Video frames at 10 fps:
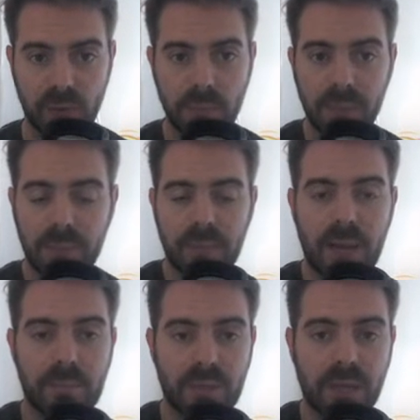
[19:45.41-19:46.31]
I'm going to be
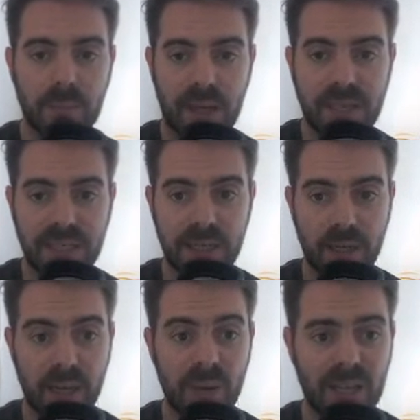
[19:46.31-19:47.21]
bringing players in
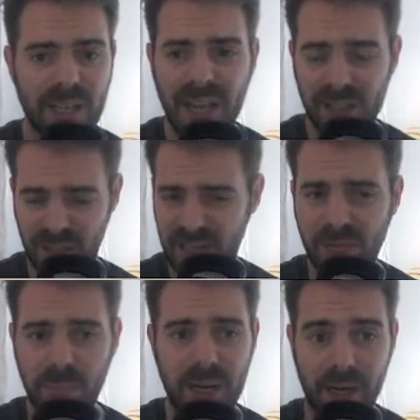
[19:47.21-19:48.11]
like Jimenez.
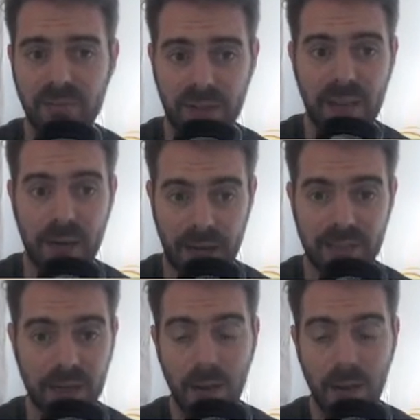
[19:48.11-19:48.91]
7 million for Jimenez